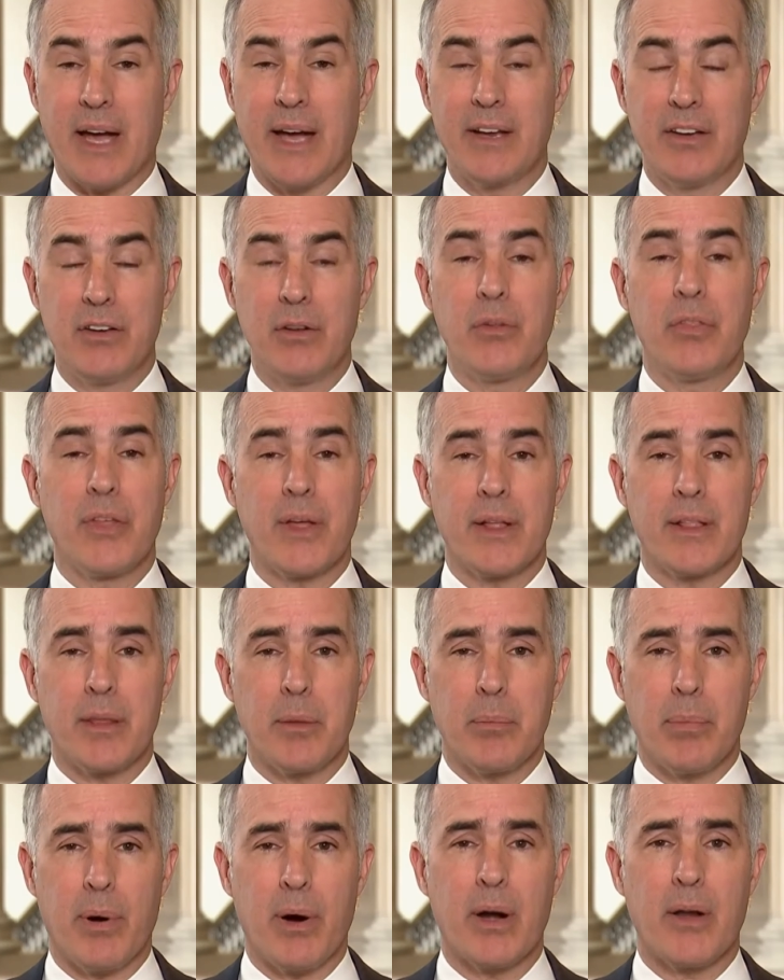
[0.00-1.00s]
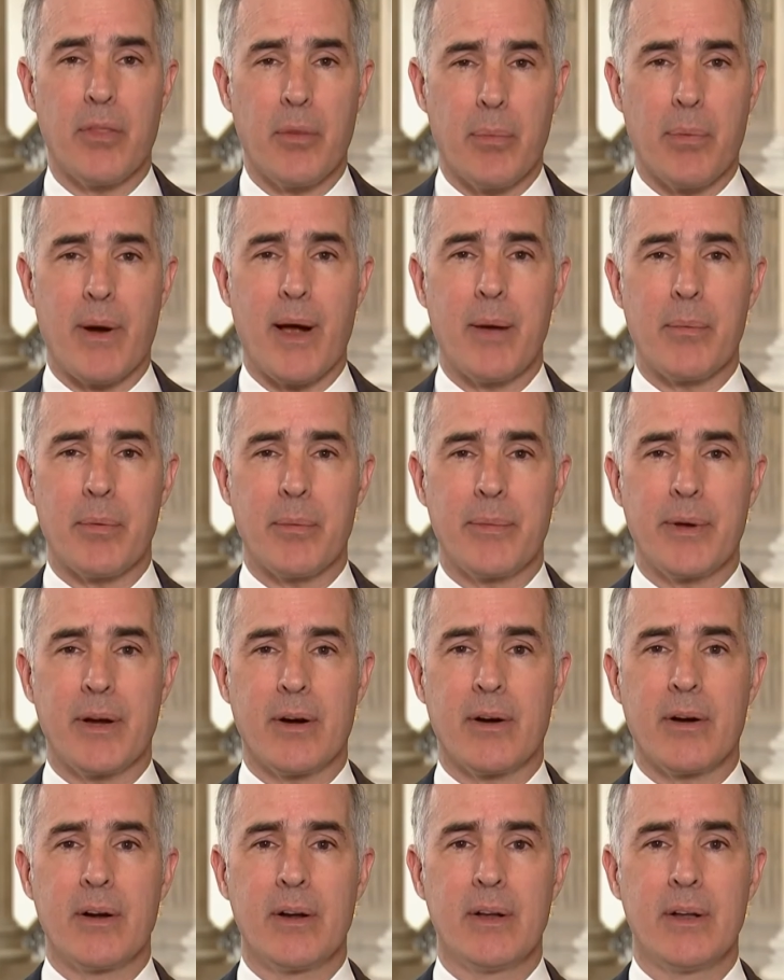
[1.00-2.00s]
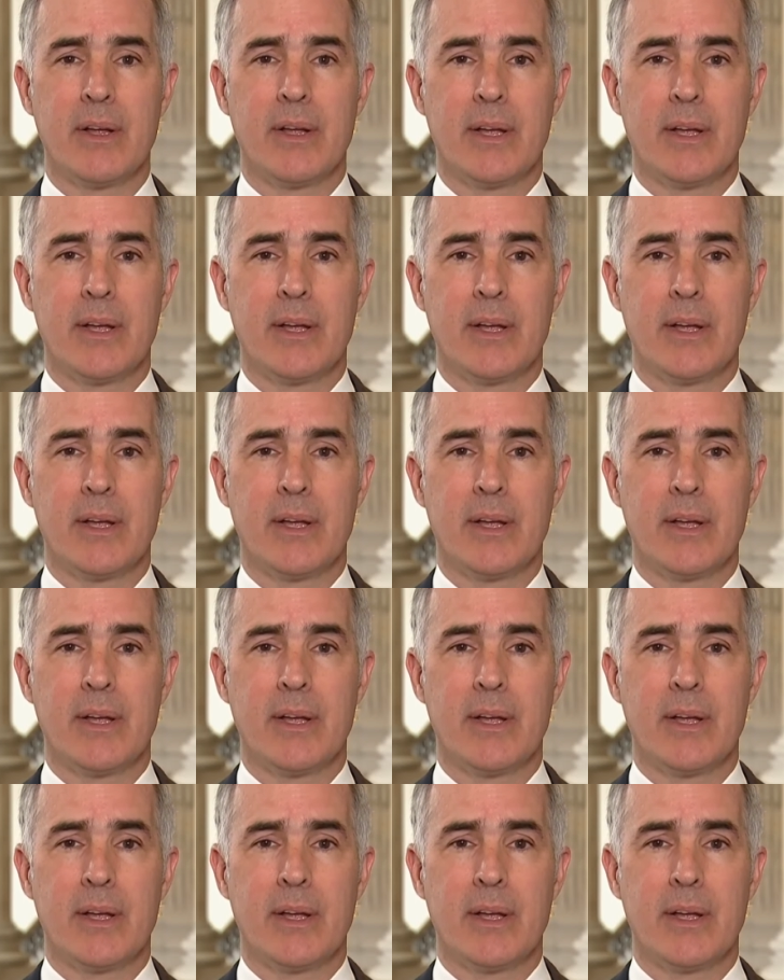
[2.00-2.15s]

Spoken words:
I do think that part of the problem here,